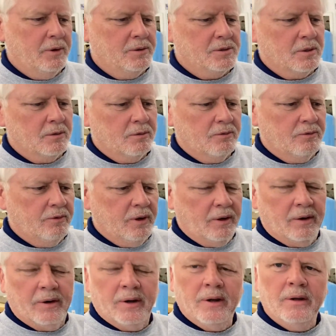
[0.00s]
here is a
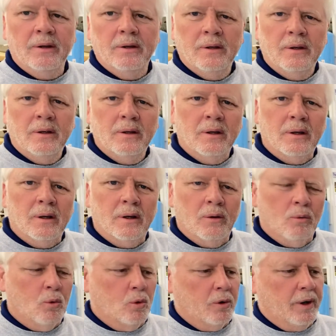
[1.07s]
very
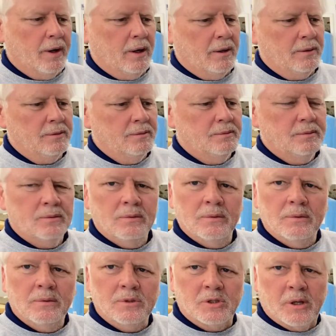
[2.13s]
worn out
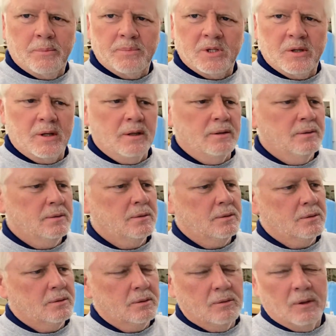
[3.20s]
slip seat.
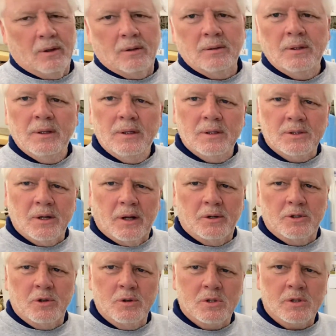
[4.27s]
Well, it's not a
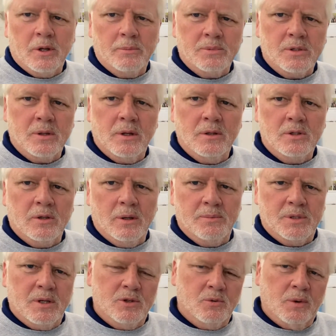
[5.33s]
true slip seat. A
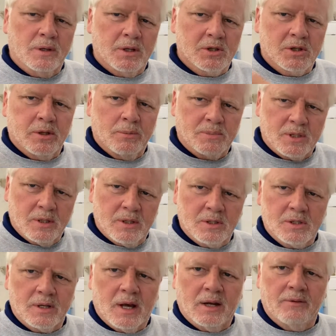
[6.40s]
slip seat's one that slips
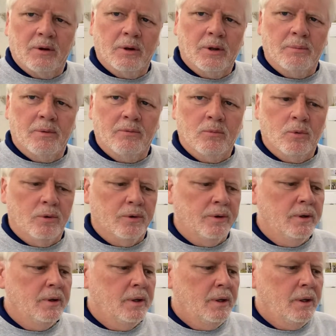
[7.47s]
inside of a lip of wood.
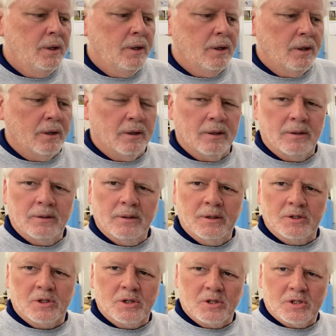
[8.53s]

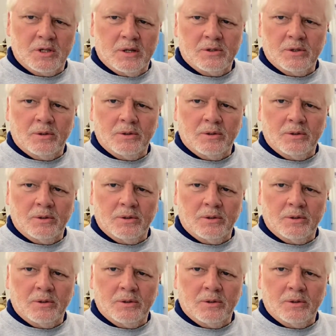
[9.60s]
This just sits